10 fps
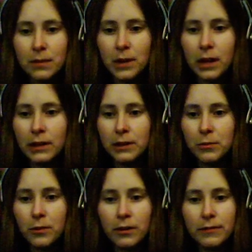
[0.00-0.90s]

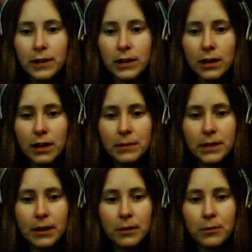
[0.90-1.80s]
Polymorph
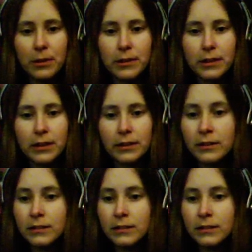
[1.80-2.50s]
uncommon, not worth it.